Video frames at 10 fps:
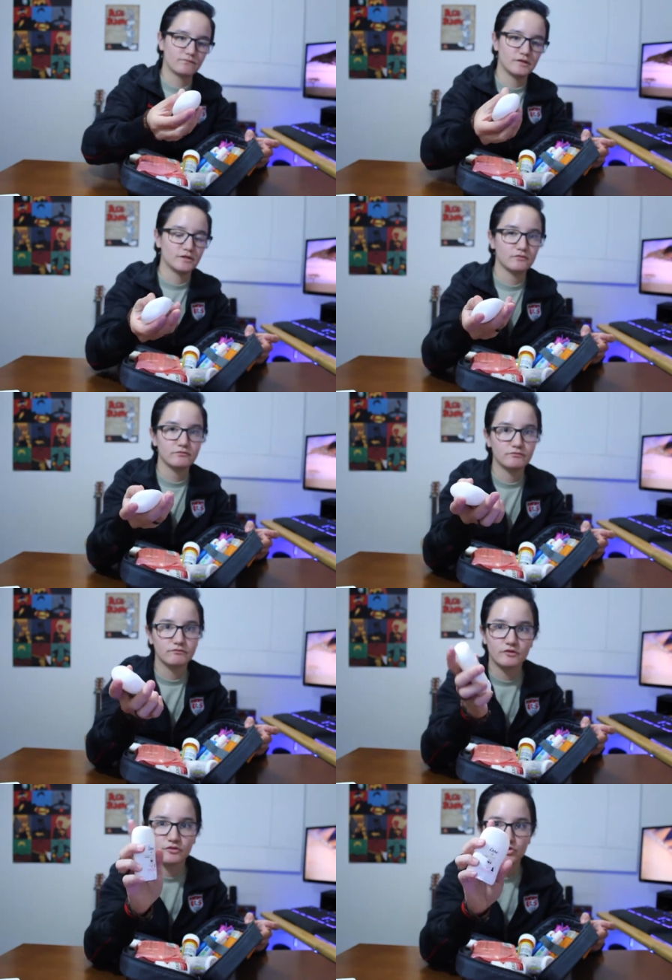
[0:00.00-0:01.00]
you know,
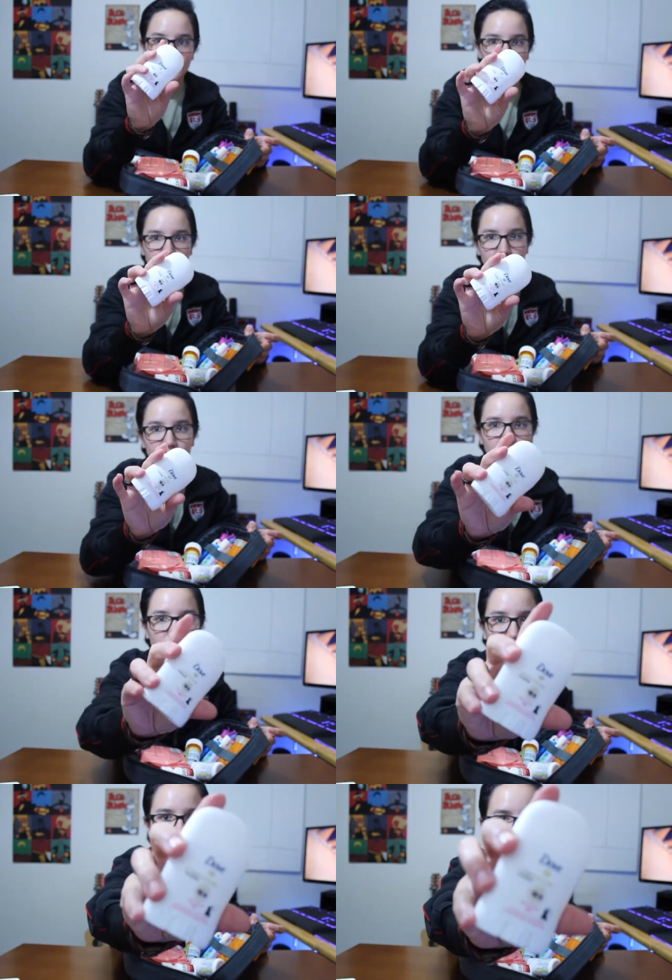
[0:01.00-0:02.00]
sweating,
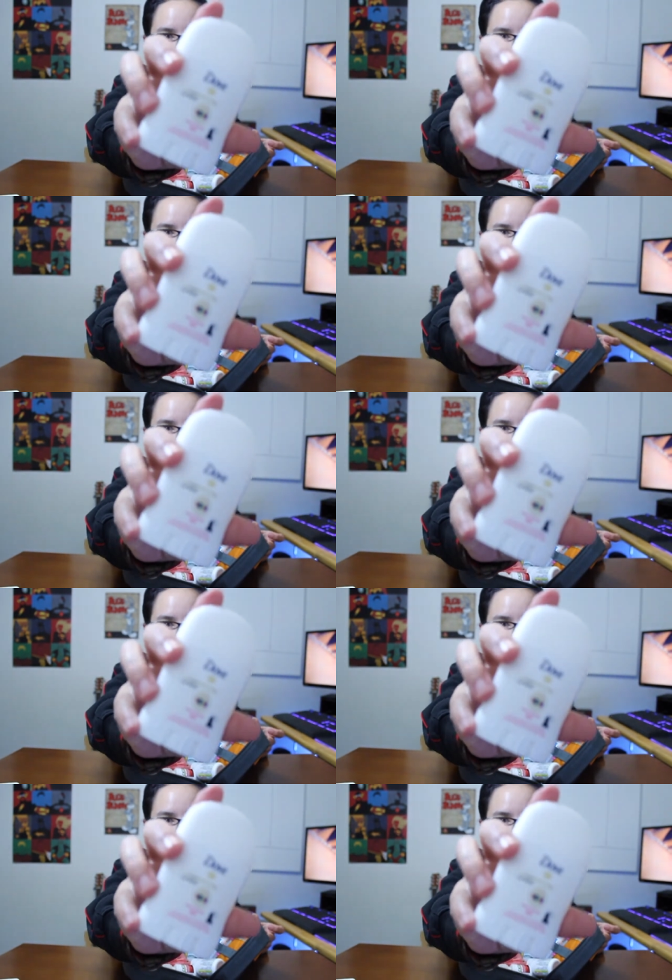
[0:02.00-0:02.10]
you know, I